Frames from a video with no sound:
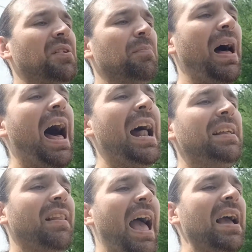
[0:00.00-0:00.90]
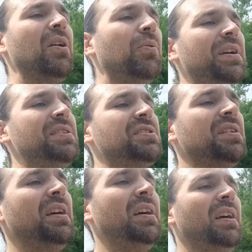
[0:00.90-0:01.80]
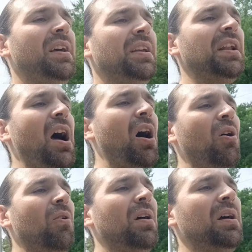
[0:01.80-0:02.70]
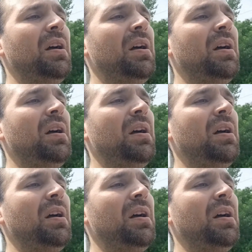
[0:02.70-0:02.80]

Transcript: their body language, you know,